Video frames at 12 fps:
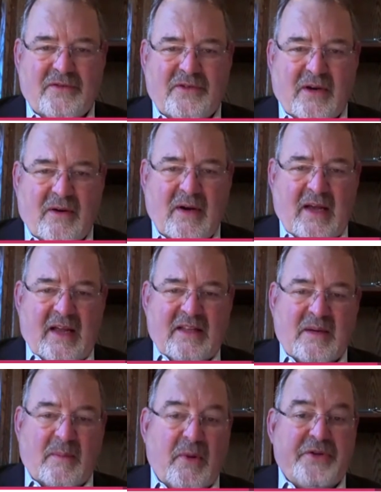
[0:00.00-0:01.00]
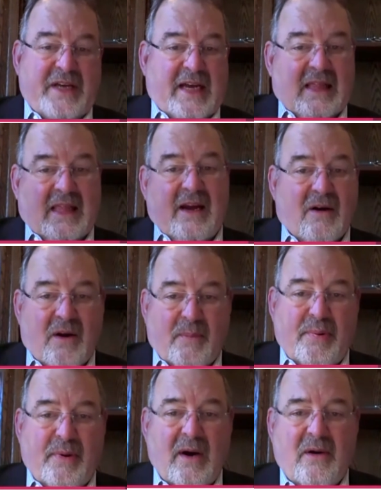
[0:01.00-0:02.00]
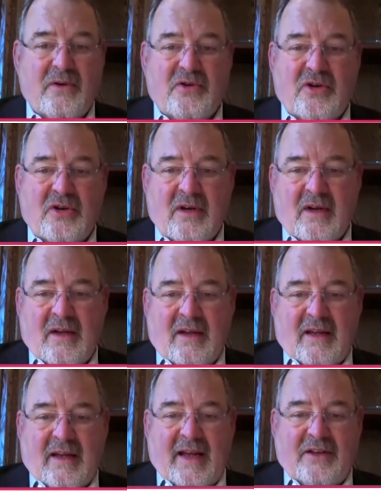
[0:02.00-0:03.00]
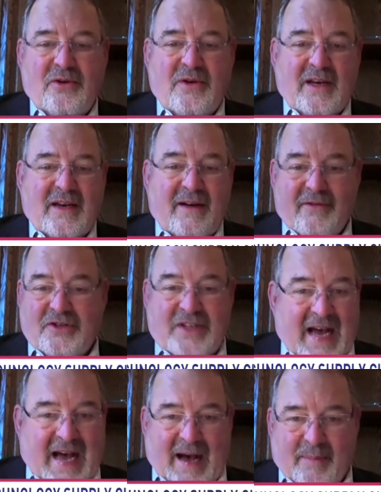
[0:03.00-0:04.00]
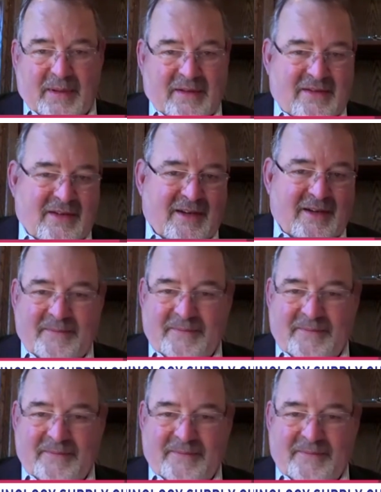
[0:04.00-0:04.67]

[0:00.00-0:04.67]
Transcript: So it's a multi-layered approach, and you can never stop. It's a